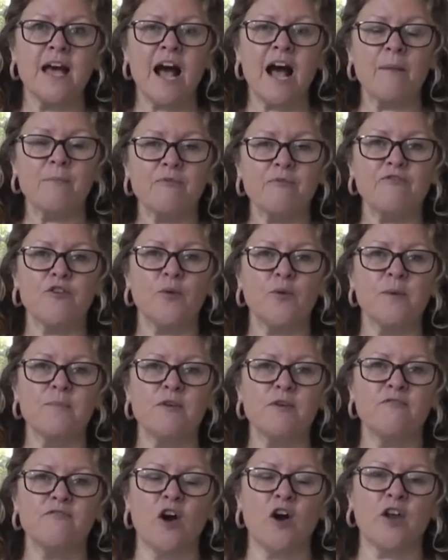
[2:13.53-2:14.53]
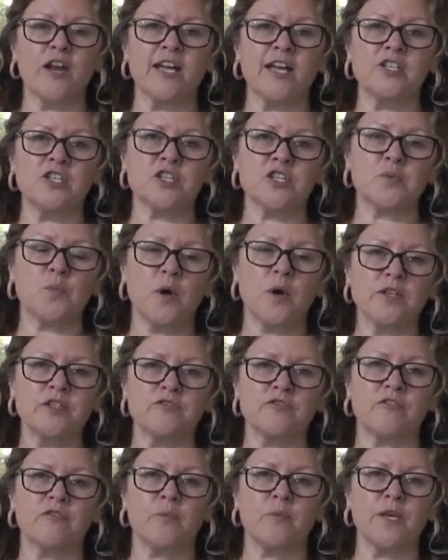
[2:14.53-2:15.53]
And before we move on, I just
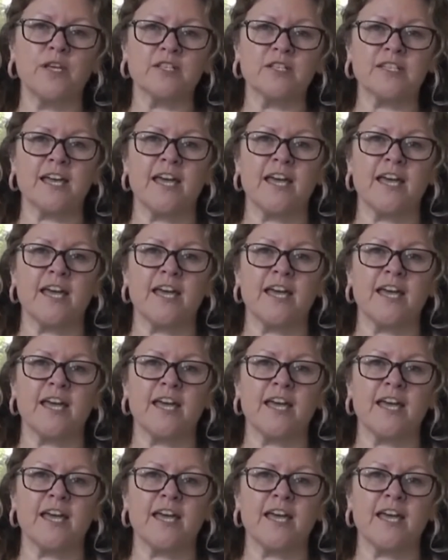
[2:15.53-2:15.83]
wonder if we could